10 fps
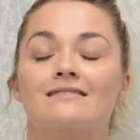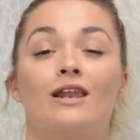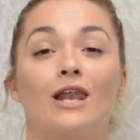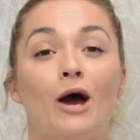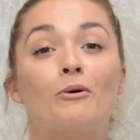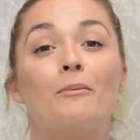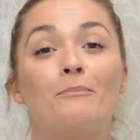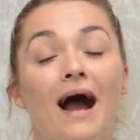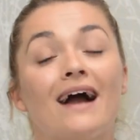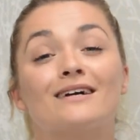lower
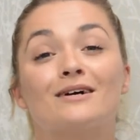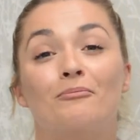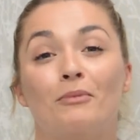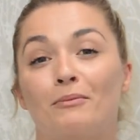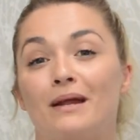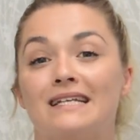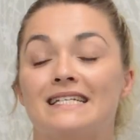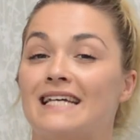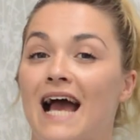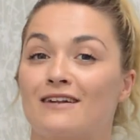back
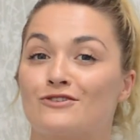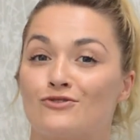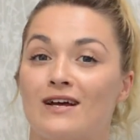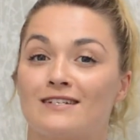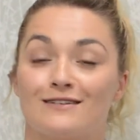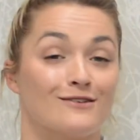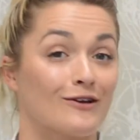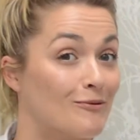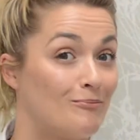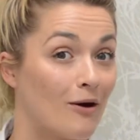mobility and stretching, so
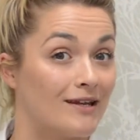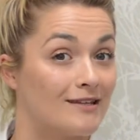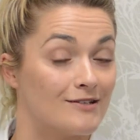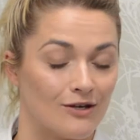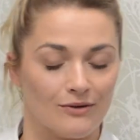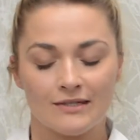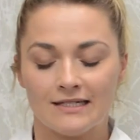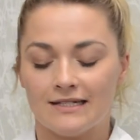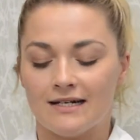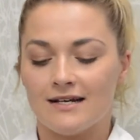combining the two.
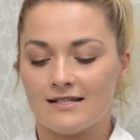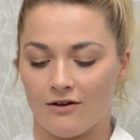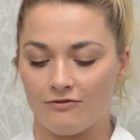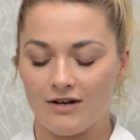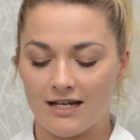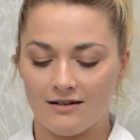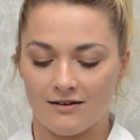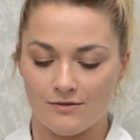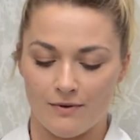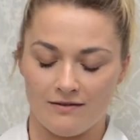So a really
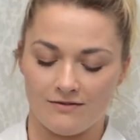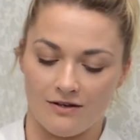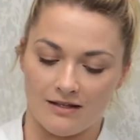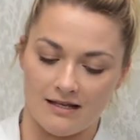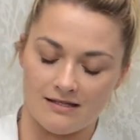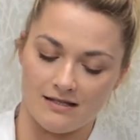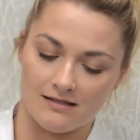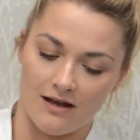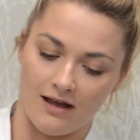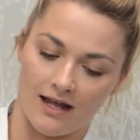nice way of doing this is
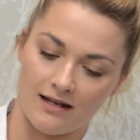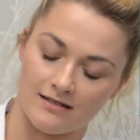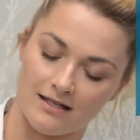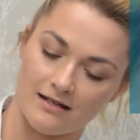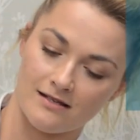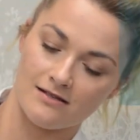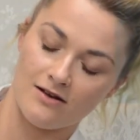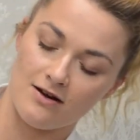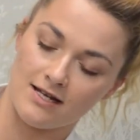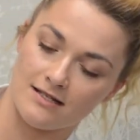going into that
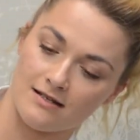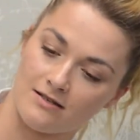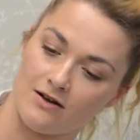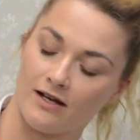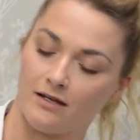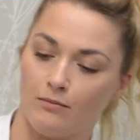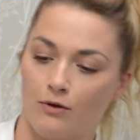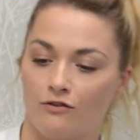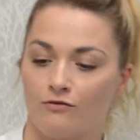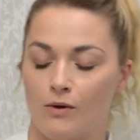side to side
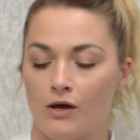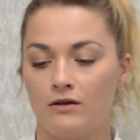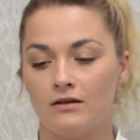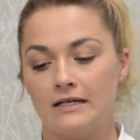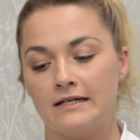movement.